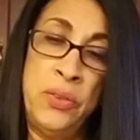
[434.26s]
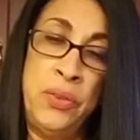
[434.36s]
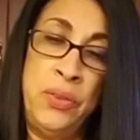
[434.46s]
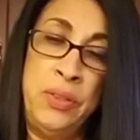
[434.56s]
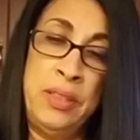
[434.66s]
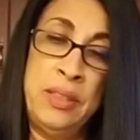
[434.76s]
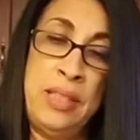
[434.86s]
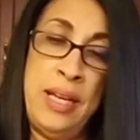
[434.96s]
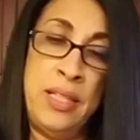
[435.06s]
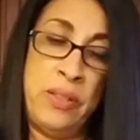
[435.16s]
Ooh,
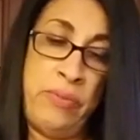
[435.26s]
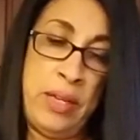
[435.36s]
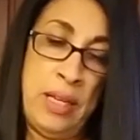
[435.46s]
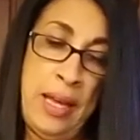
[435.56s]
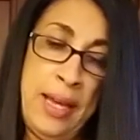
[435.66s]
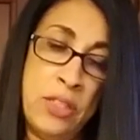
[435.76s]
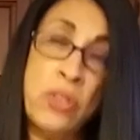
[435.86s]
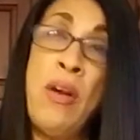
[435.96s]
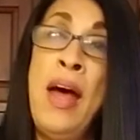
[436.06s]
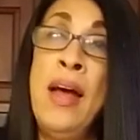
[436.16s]
nice vanilla
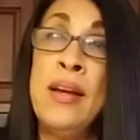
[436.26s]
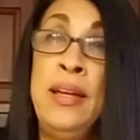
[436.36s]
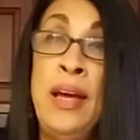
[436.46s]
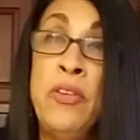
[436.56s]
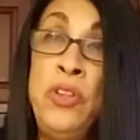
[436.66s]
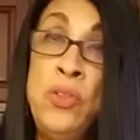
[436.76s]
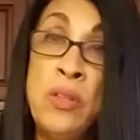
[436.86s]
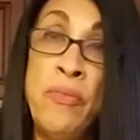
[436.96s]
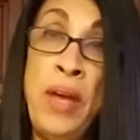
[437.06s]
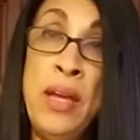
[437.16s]
extract. And I don't use
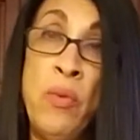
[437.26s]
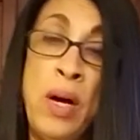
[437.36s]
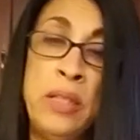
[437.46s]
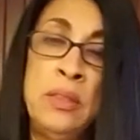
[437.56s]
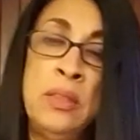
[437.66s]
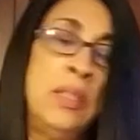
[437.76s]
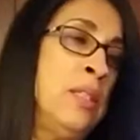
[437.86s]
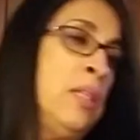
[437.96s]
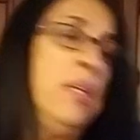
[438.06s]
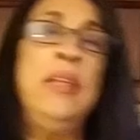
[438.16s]
the fake one,
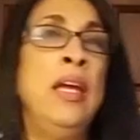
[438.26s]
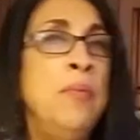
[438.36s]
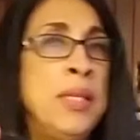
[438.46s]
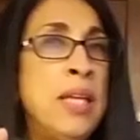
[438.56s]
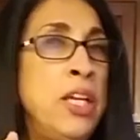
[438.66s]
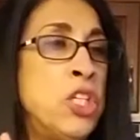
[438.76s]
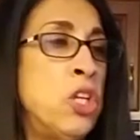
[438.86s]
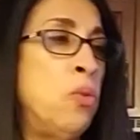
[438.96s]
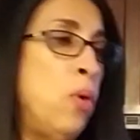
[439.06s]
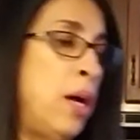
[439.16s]
the
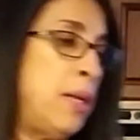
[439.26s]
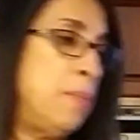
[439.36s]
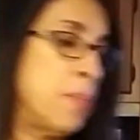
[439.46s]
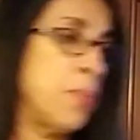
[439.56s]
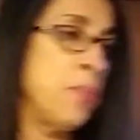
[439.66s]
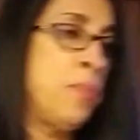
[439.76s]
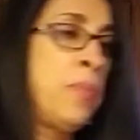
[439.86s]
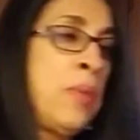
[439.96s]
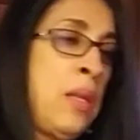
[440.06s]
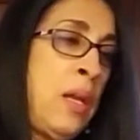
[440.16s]
imitation one.
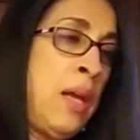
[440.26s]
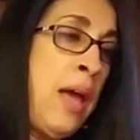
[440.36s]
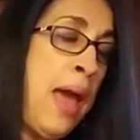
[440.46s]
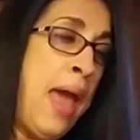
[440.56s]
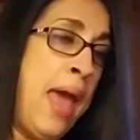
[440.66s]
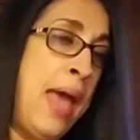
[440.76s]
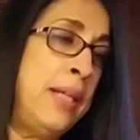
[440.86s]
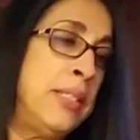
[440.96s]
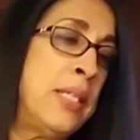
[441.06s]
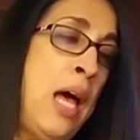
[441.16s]

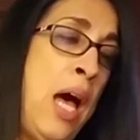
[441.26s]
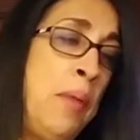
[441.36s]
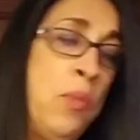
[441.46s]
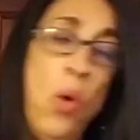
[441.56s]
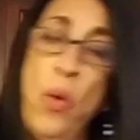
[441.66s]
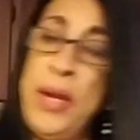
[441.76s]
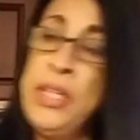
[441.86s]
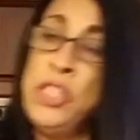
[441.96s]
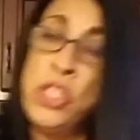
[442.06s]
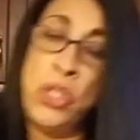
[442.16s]
And I'm
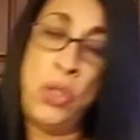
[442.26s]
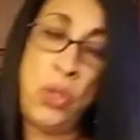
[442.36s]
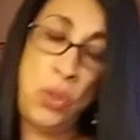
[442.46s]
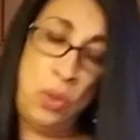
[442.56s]
going to